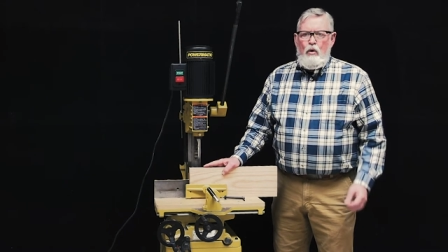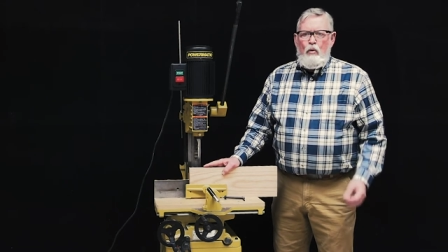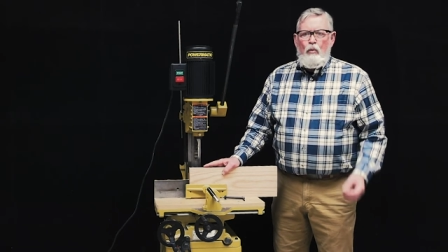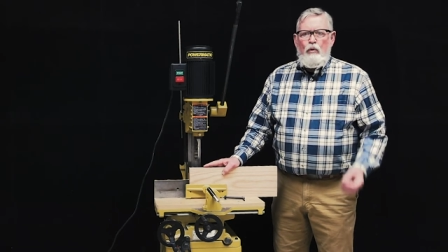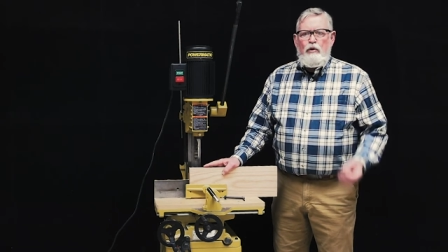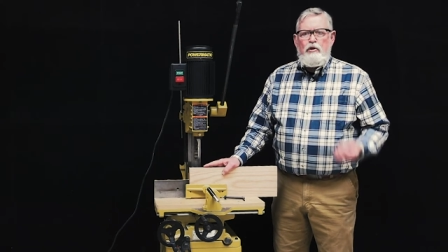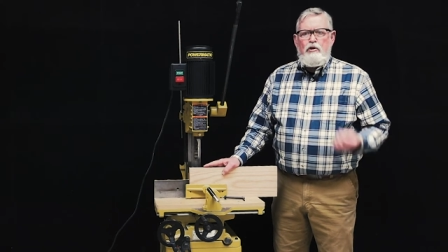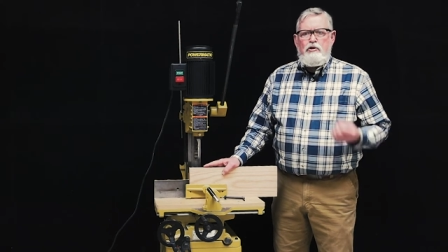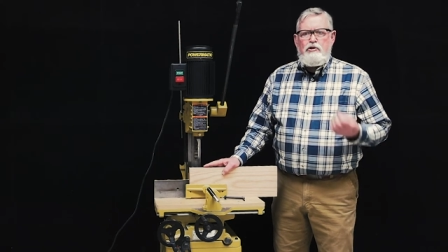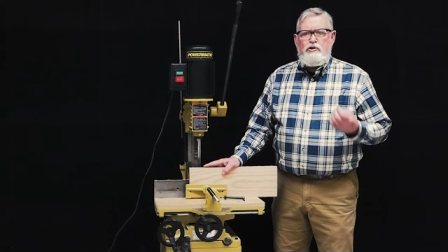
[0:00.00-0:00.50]

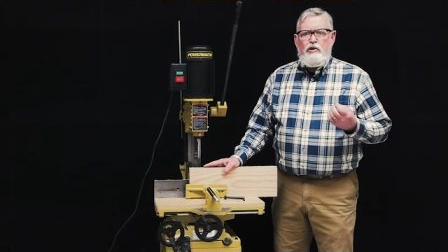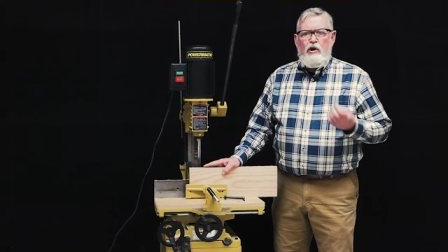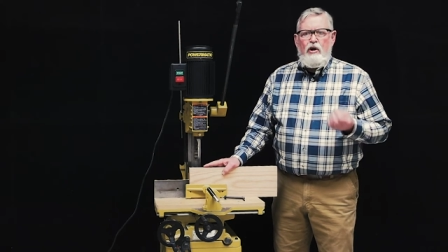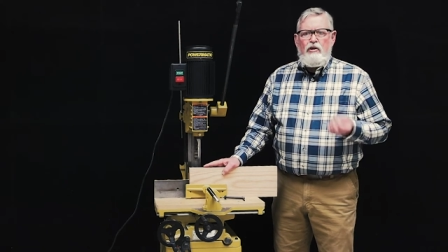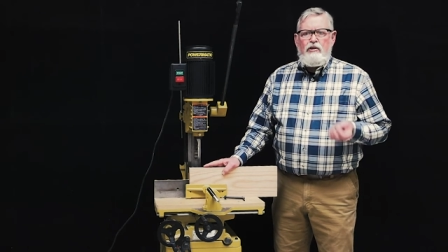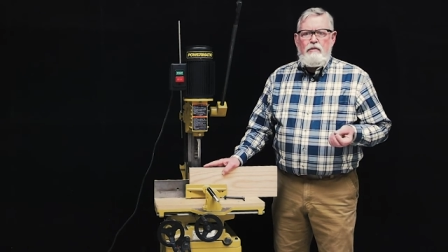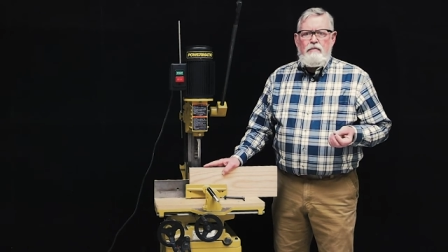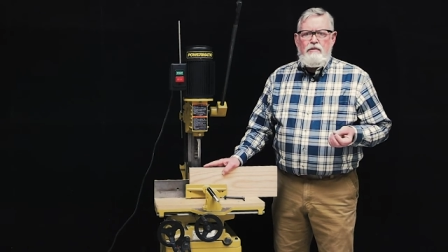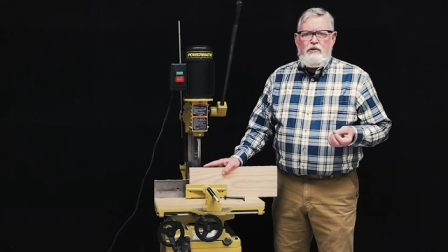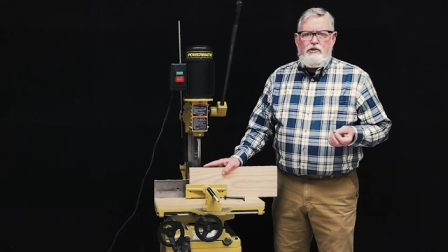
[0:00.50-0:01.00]
When you
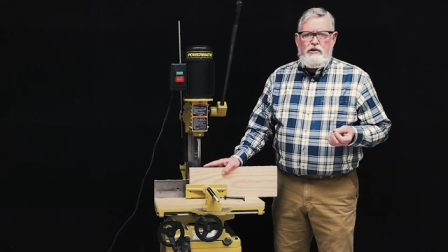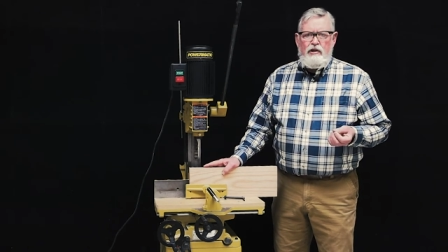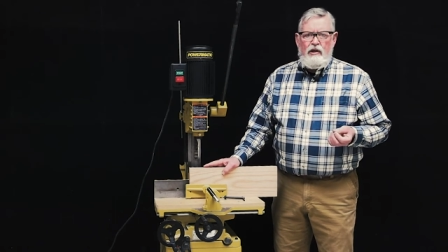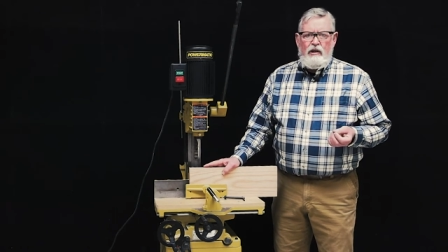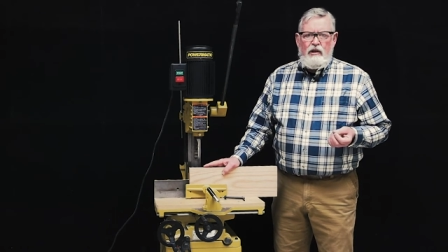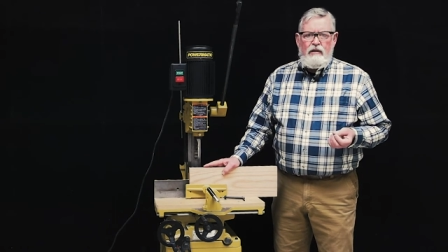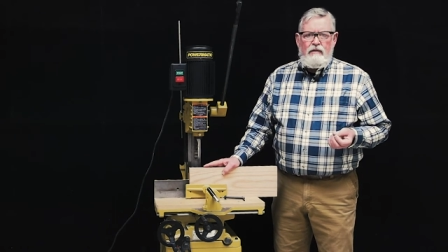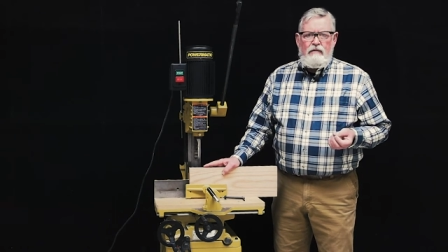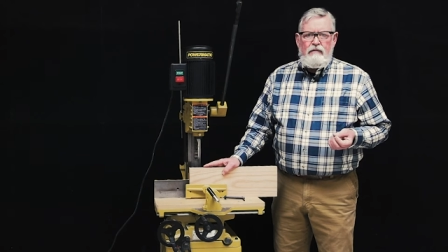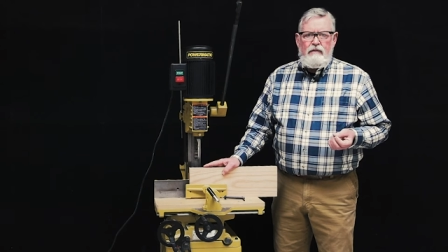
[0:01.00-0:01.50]
start the
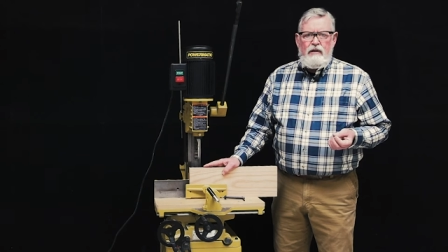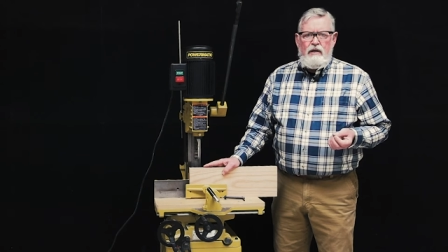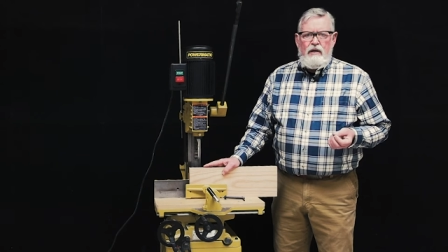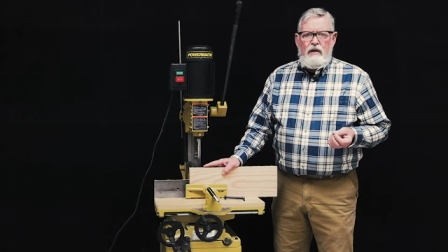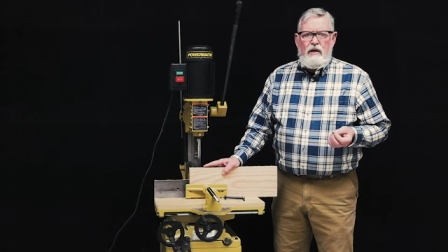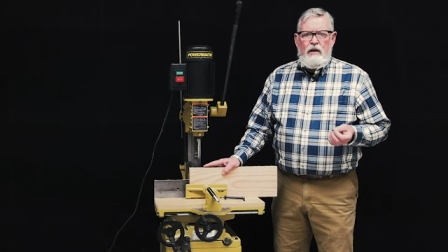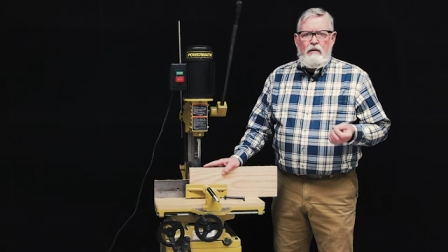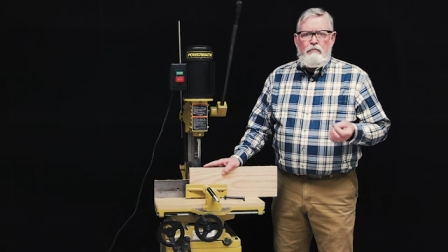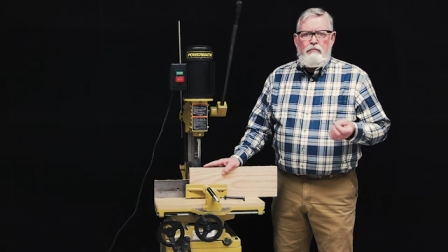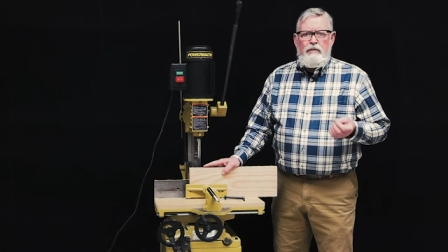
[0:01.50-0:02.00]
machine,
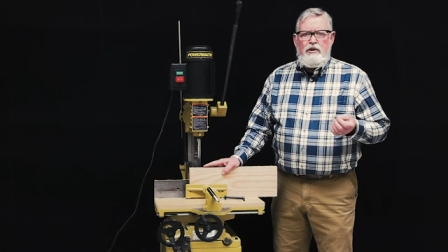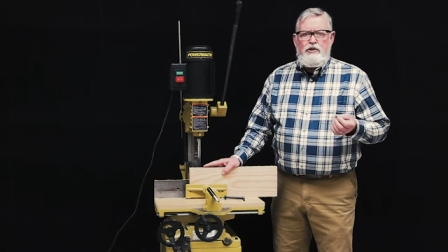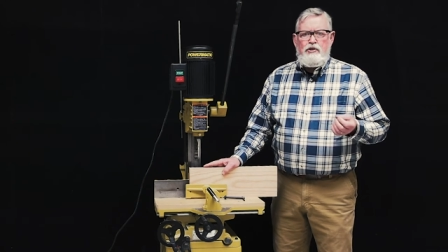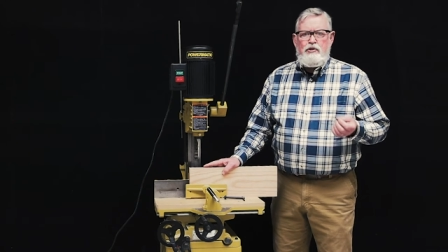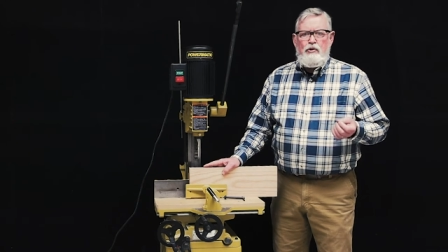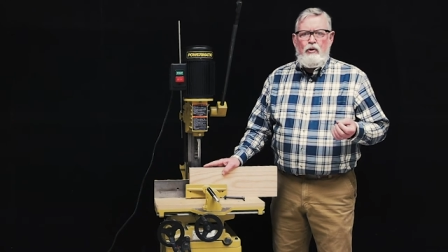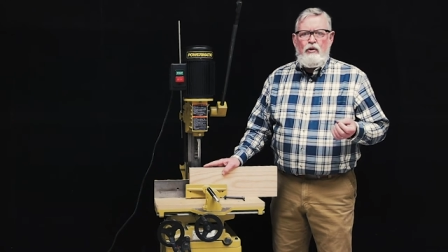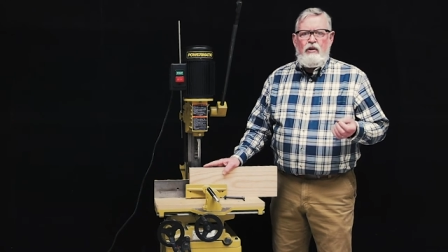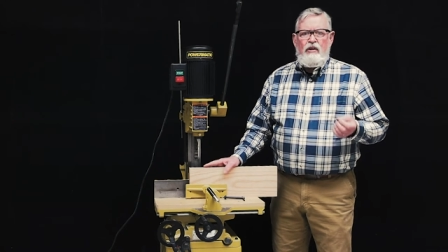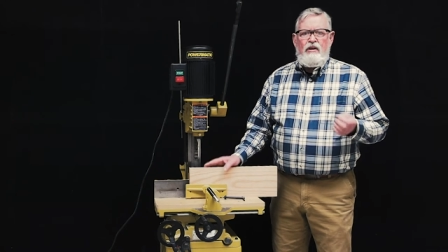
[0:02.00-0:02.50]
be sure